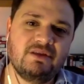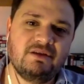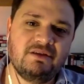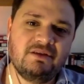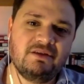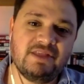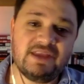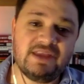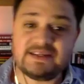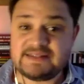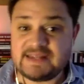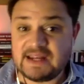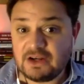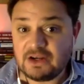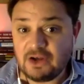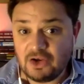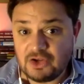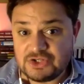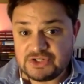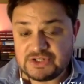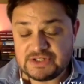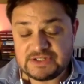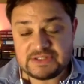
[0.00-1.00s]
these
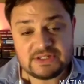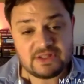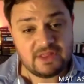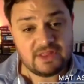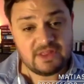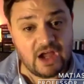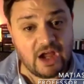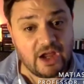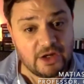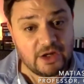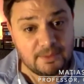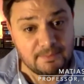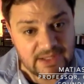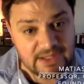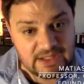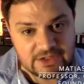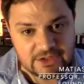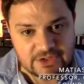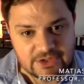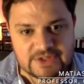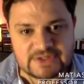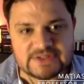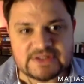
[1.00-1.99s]
technologies to the higher
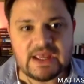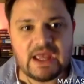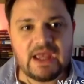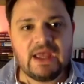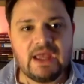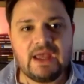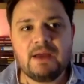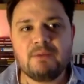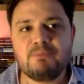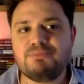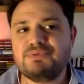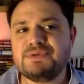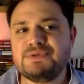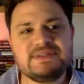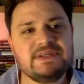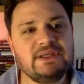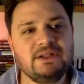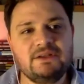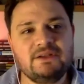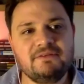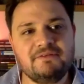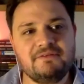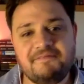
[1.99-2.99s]
bidders.
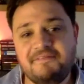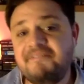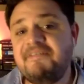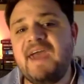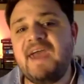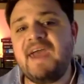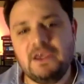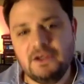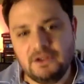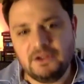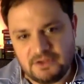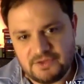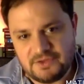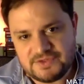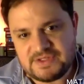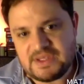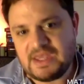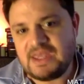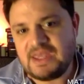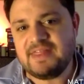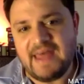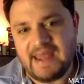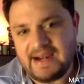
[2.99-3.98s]
Brazil fails
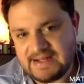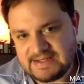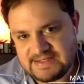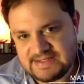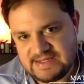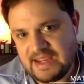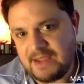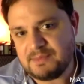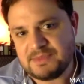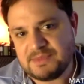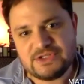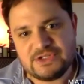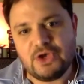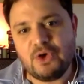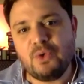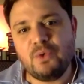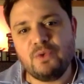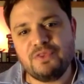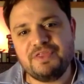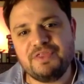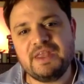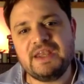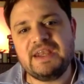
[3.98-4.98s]
in that attempt.
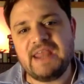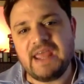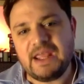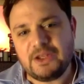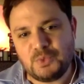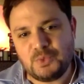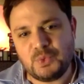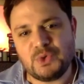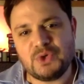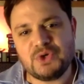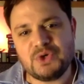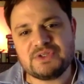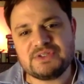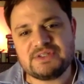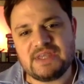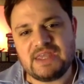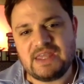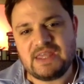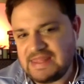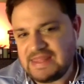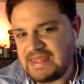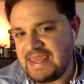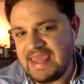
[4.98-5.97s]
So the networks
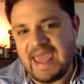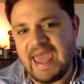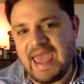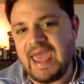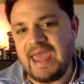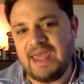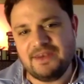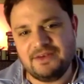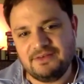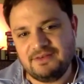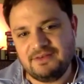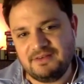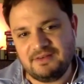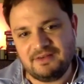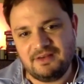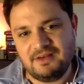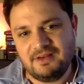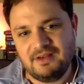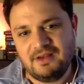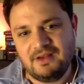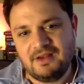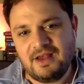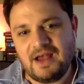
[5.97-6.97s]
in the end
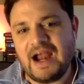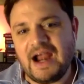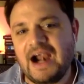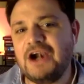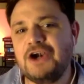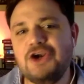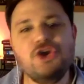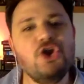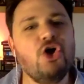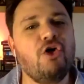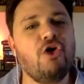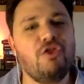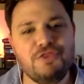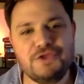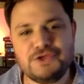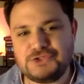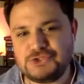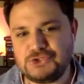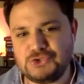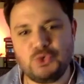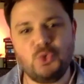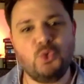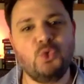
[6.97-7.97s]
are not the
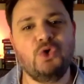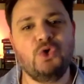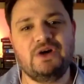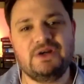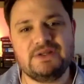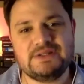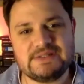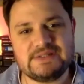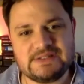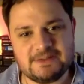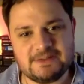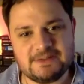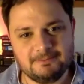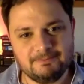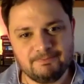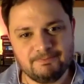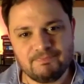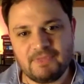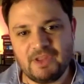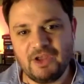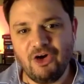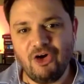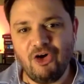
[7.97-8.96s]
source
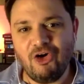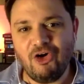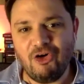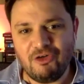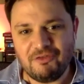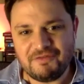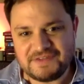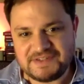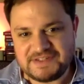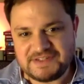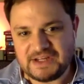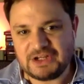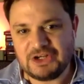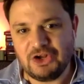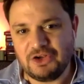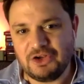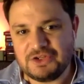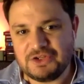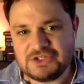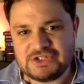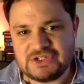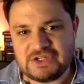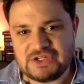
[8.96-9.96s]
of
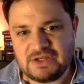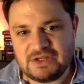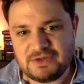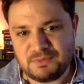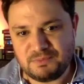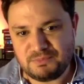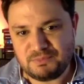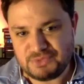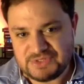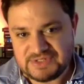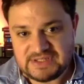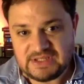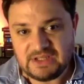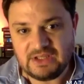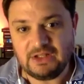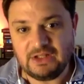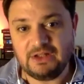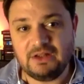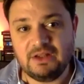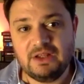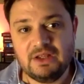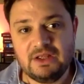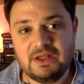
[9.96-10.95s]
technology to
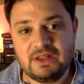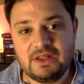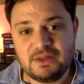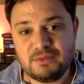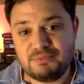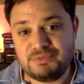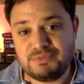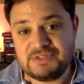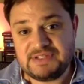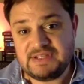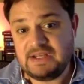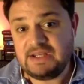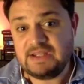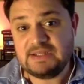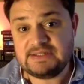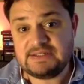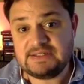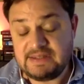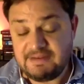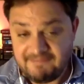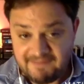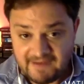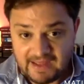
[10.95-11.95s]
Brazil. The Brazilians
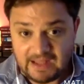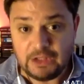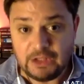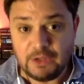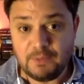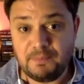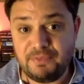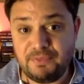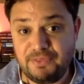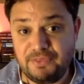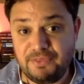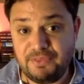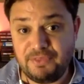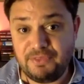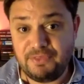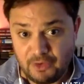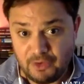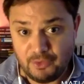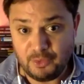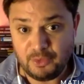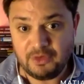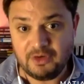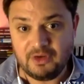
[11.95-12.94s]
develop their
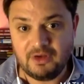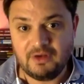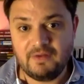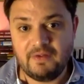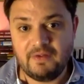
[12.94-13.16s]
own